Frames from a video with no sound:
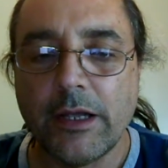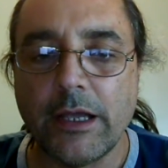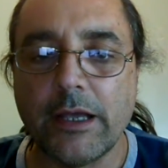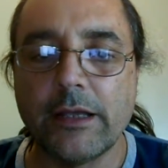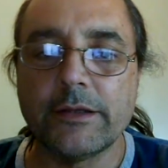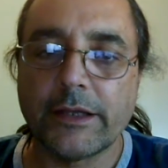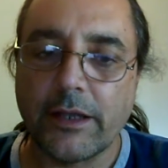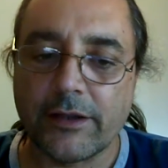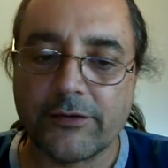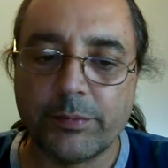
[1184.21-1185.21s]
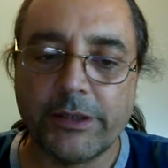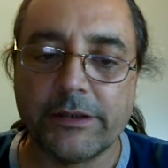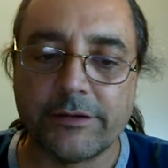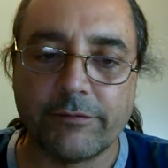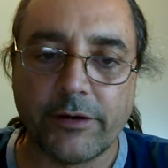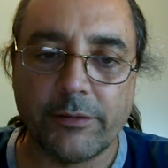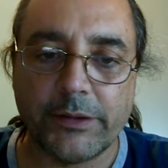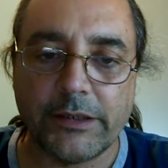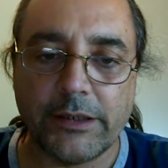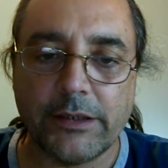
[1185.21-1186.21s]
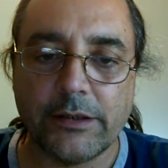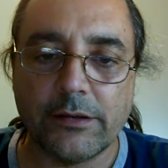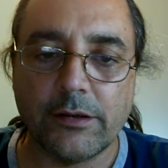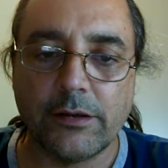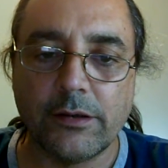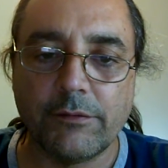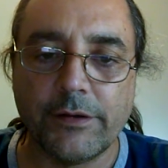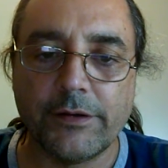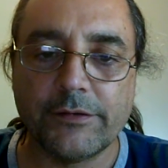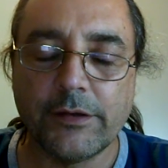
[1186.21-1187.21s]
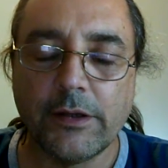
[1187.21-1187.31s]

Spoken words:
and like I explained at the very beginning of this,